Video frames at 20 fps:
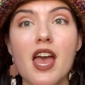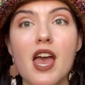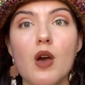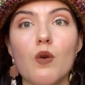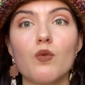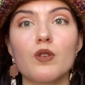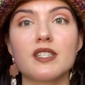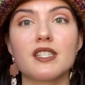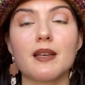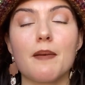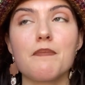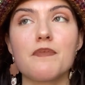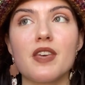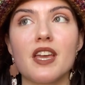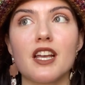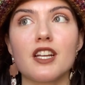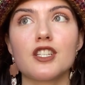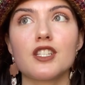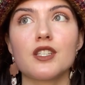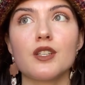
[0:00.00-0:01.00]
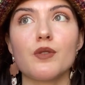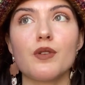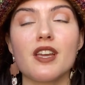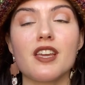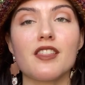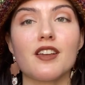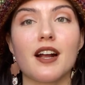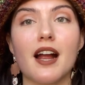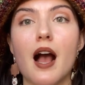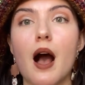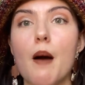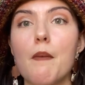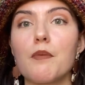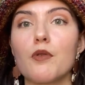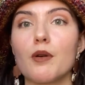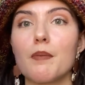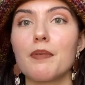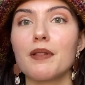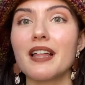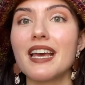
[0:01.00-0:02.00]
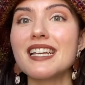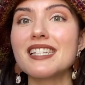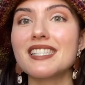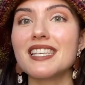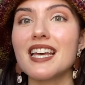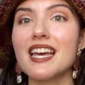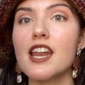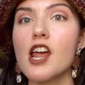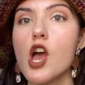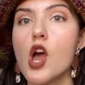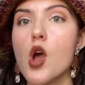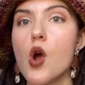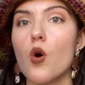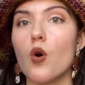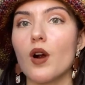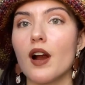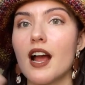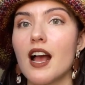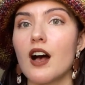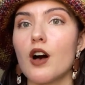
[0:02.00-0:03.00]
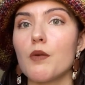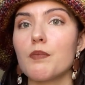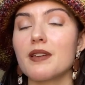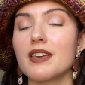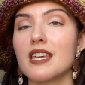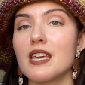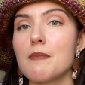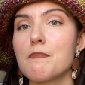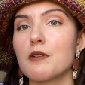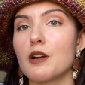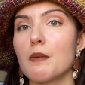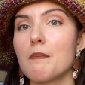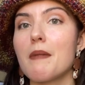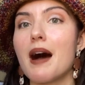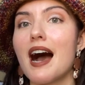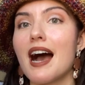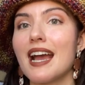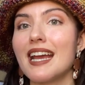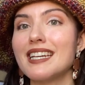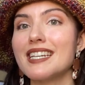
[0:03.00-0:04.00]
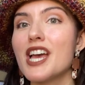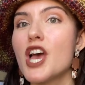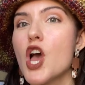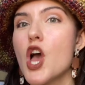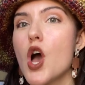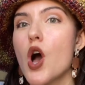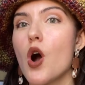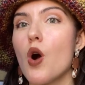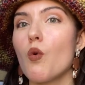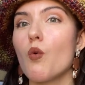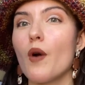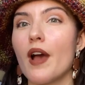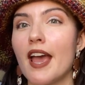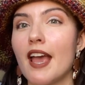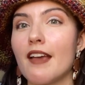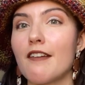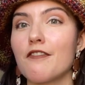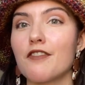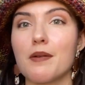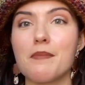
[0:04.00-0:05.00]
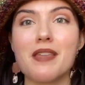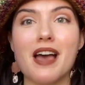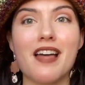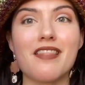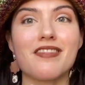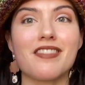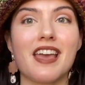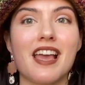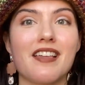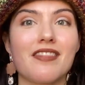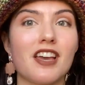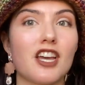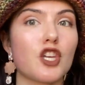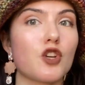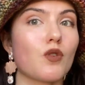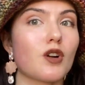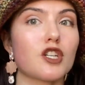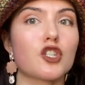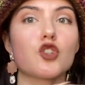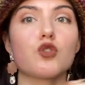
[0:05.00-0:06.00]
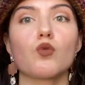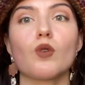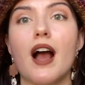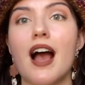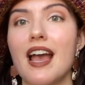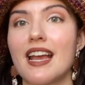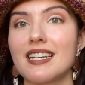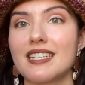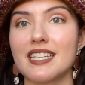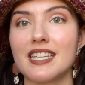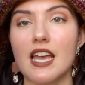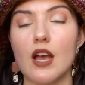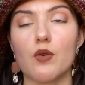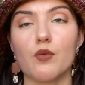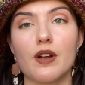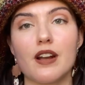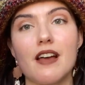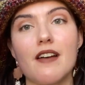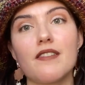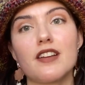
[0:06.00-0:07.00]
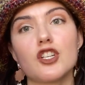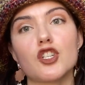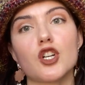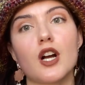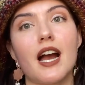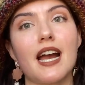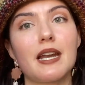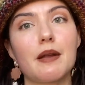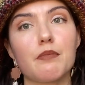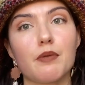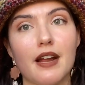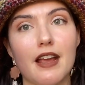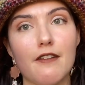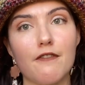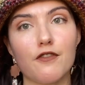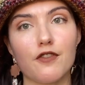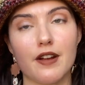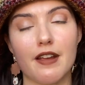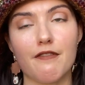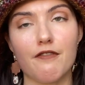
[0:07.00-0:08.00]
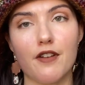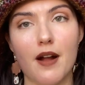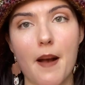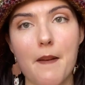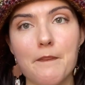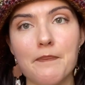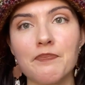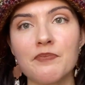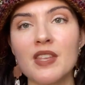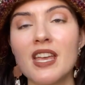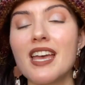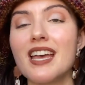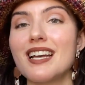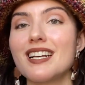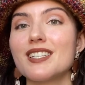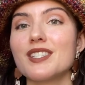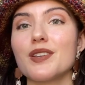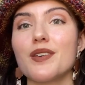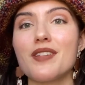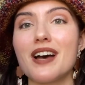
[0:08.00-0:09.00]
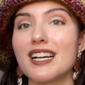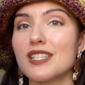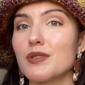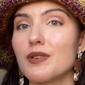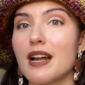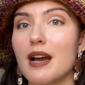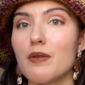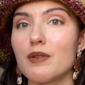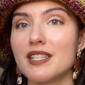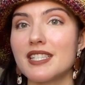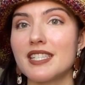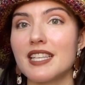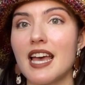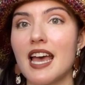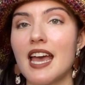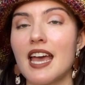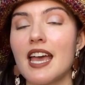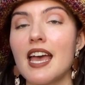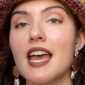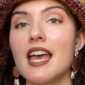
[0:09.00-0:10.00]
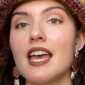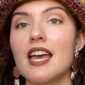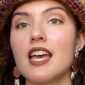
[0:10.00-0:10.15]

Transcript: with something to either help replace it or help keep your mind away from that thing that you are trying to get rid of and trying to break free from. So that's what I would say.